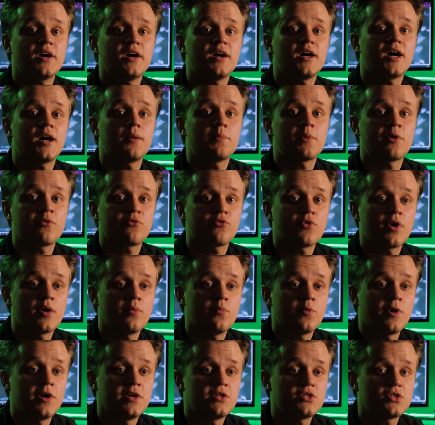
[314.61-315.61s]
at my
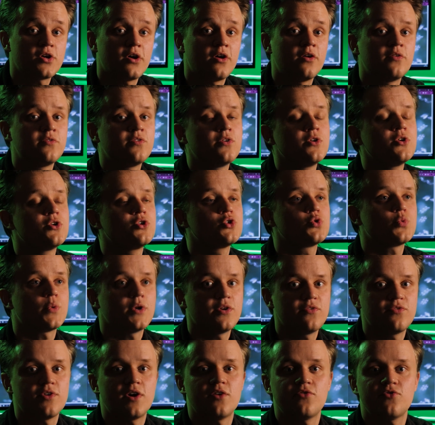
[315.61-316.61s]
frame rate of
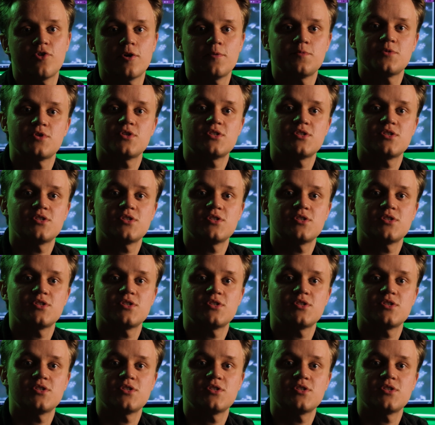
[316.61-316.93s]
25 frames